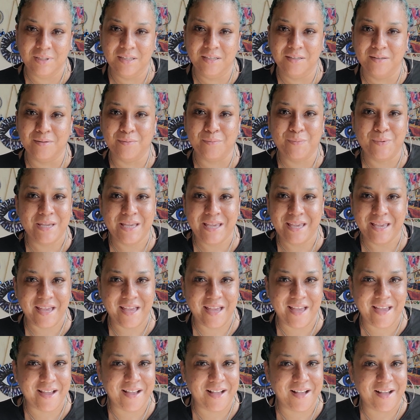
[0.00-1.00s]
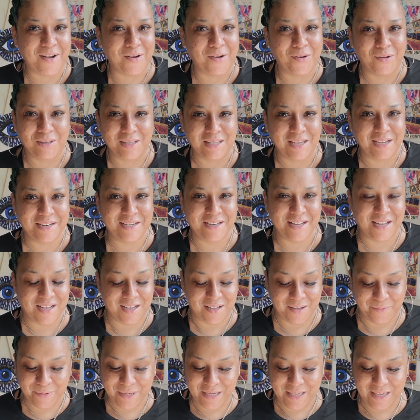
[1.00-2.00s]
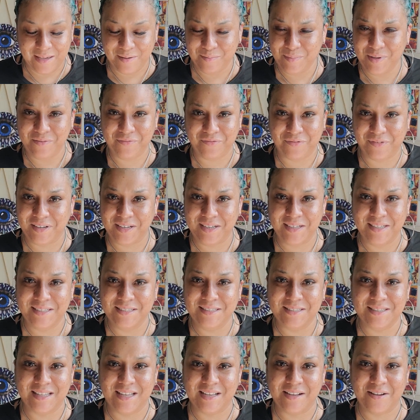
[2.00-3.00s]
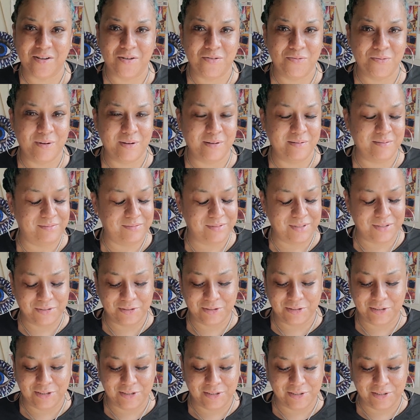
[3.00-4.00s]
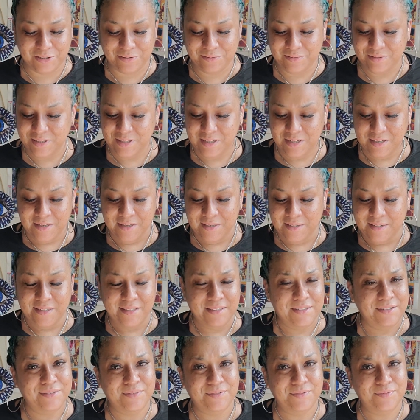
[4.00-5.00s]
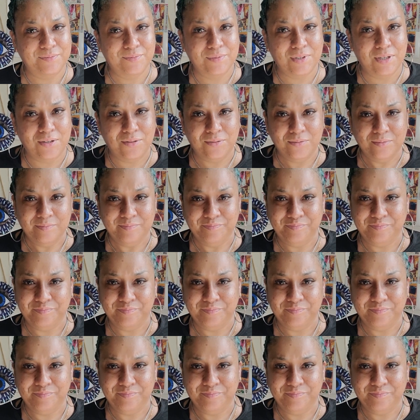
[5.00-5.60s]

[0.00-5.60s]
we can't hang out like nah we can't be friends like oh no no no, no no,